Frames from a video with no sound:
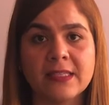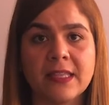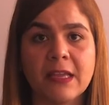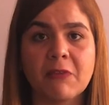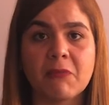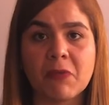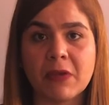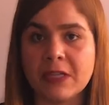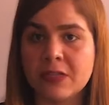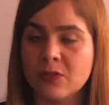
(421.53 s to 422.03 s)
the
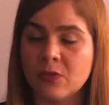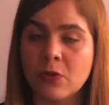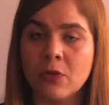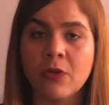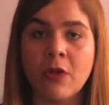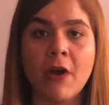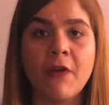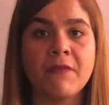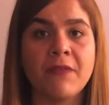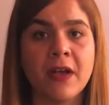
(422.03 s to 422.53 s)

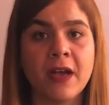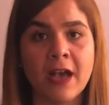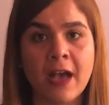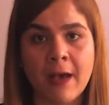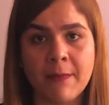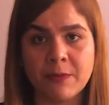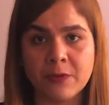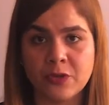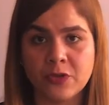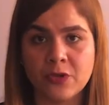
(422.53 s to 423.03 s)
result of an
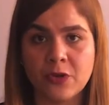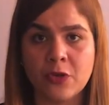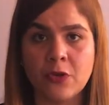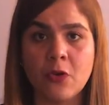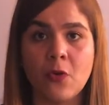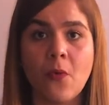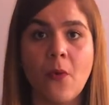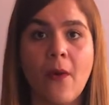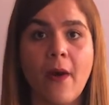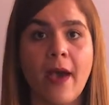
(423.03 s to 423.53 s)

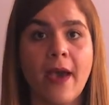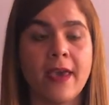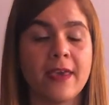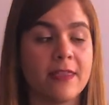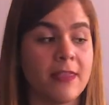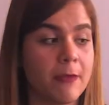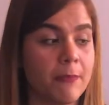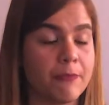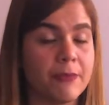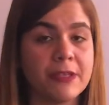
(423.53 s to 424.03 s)
action, while
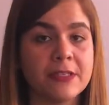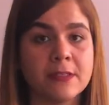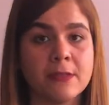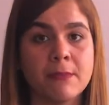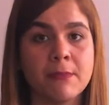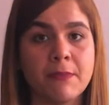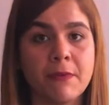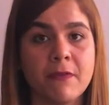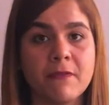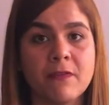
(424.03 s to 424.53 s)
the
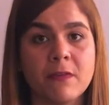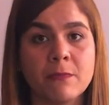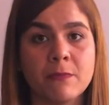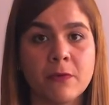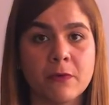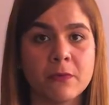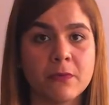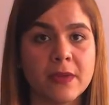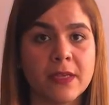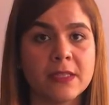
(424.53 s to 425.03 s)
present perfect
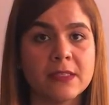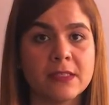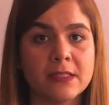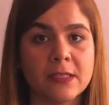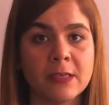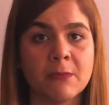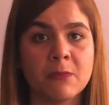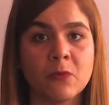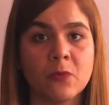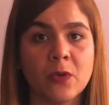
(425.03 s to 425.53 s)

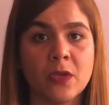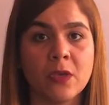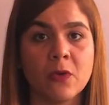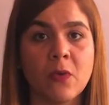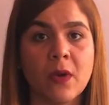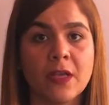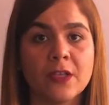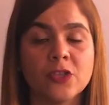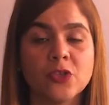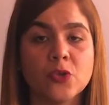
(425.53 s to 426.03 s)
progressive, we
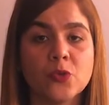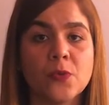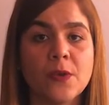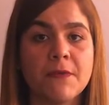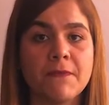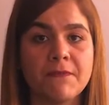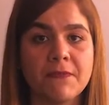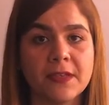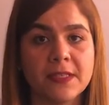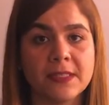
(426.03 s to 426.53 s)
want to
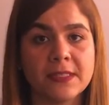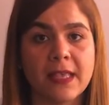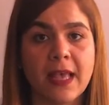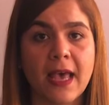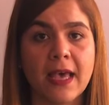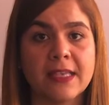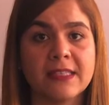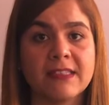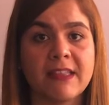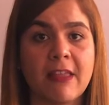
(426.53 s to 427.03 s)

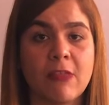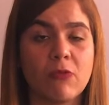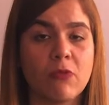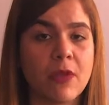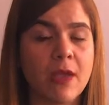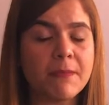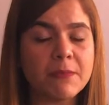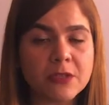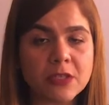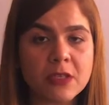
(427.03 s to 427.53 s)
emphasize the
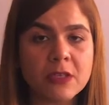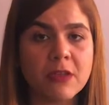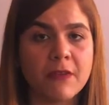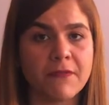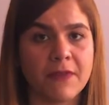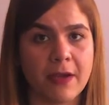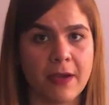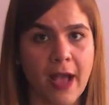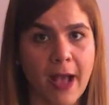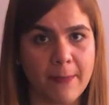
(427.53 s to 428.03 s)
duration
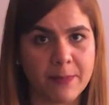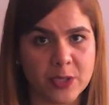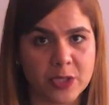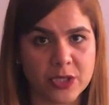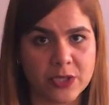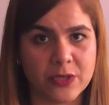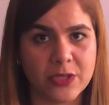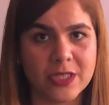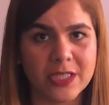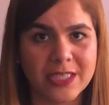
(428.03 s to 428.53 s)
of an
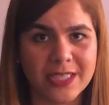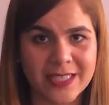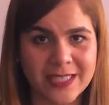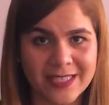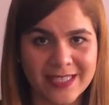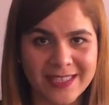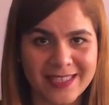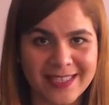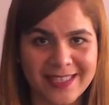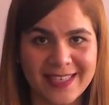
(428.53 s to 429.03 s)
action.
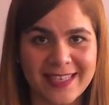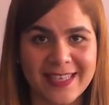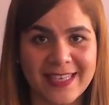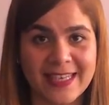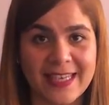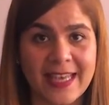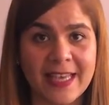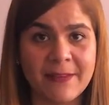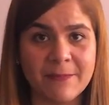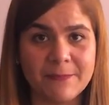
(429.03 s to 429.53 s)

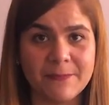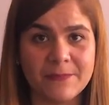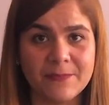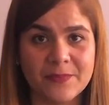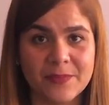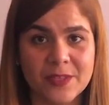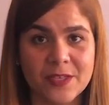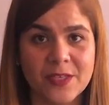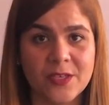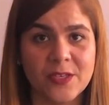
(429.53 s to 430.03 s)
Yeah?
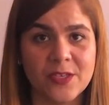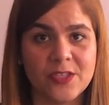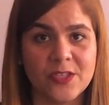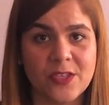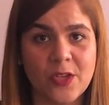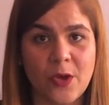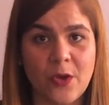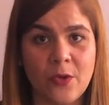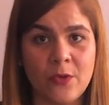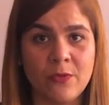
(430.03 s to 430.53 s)

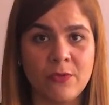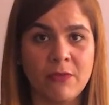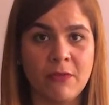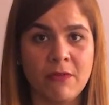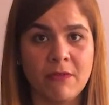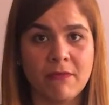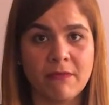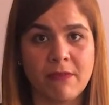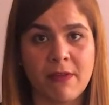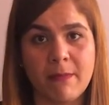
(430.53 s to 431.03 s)
So,
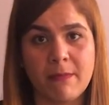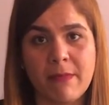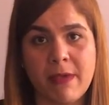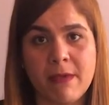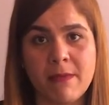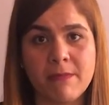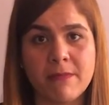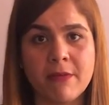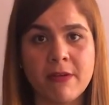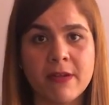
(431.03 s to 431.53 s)

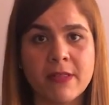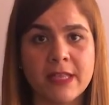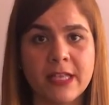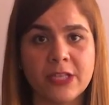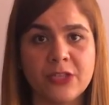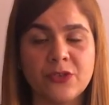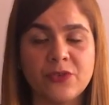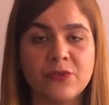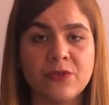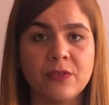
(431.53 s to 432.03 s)
remember the
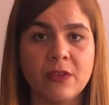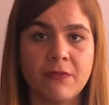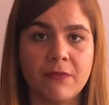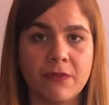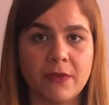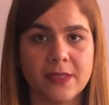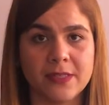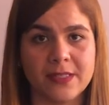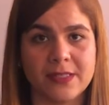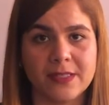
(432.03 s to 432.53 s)
two
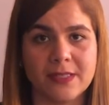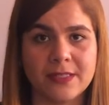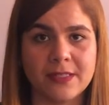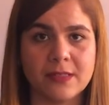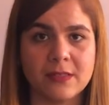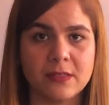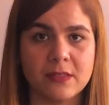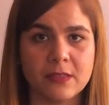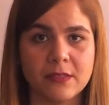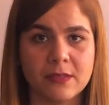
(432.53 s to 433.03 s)
differences.